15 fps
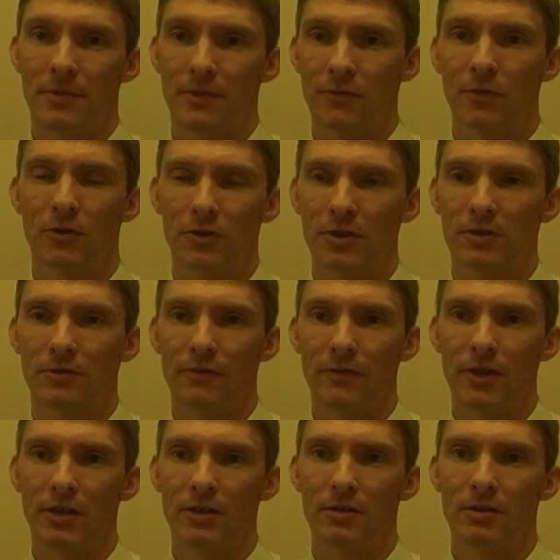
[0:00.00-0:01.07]
Before the
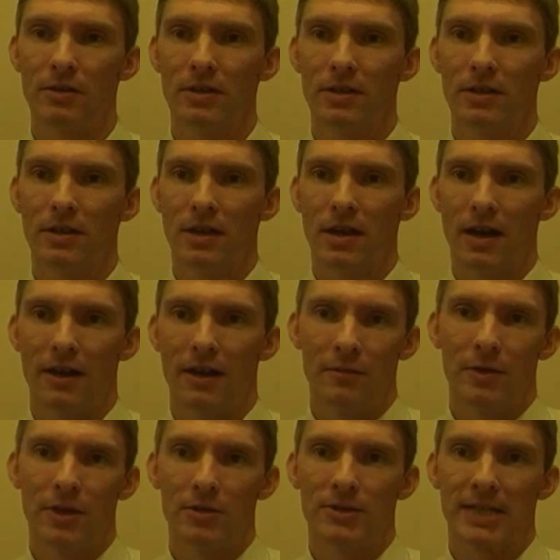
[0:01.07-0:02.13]
review,
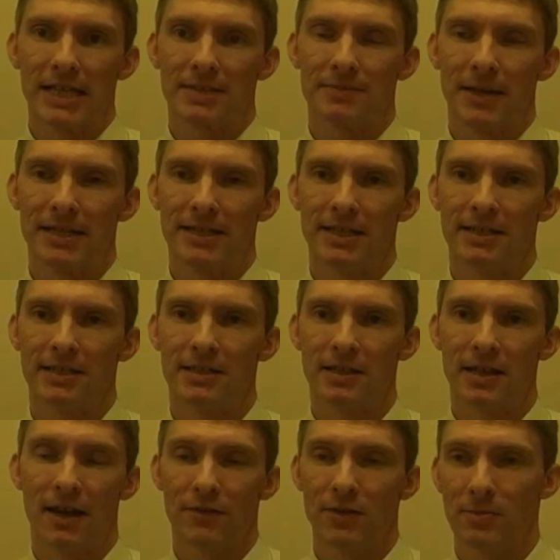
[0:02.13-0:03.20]
everybody was expecting
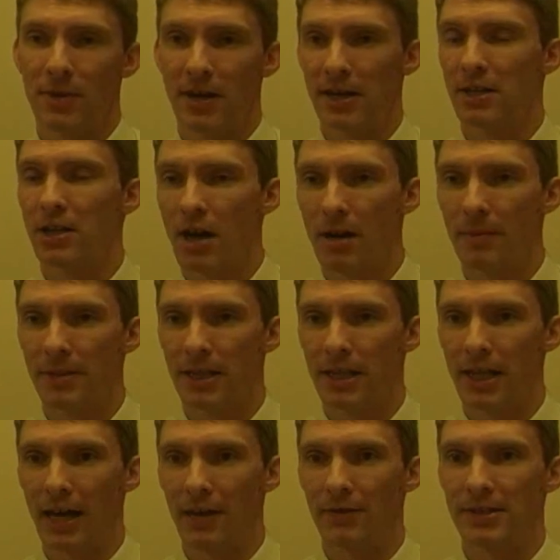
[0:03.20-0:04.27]
to have to buy carbon
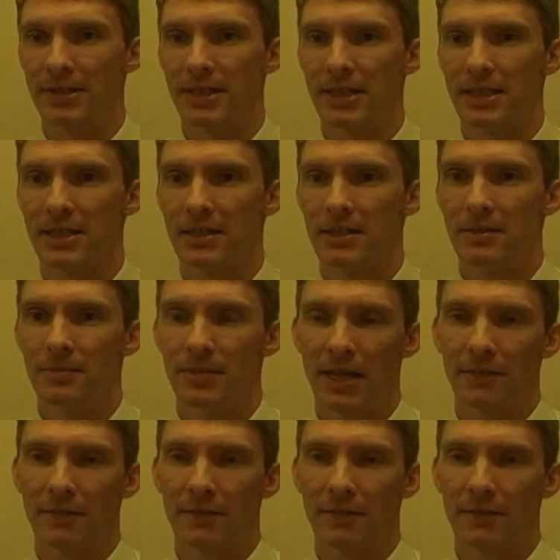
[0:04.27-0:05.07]
allowances,